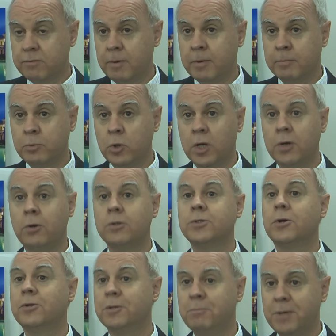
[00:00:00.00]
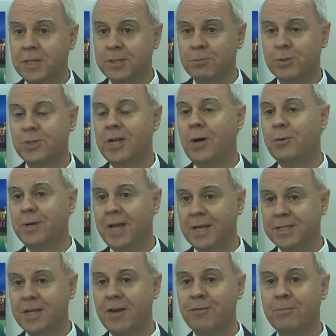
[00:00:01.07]
swimming pool and also on the beach. Because
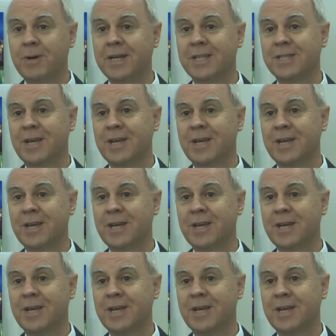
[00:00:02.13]
nowadays everybody